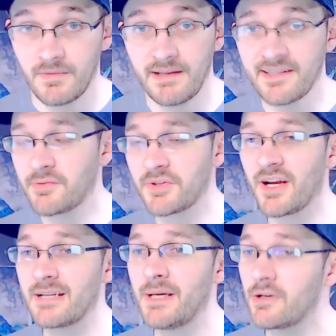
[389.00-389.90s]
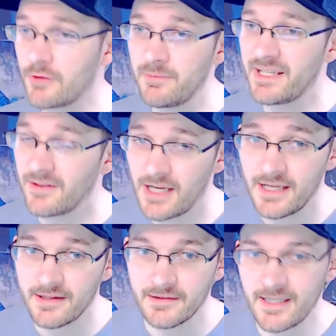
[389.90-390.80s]
And since we're talking about equipment a
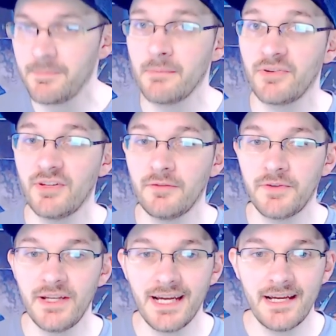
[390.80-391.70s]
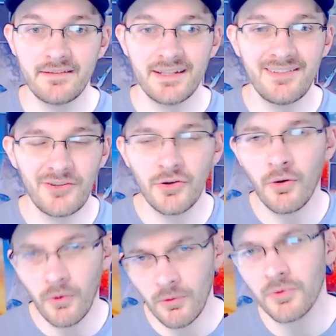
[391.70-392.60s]
lot, tip number seven for you guys is to
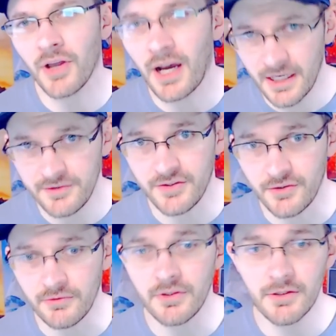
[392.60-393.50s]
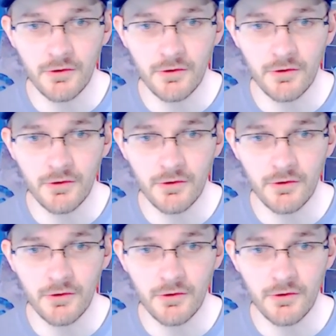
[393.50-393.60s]
hold onto your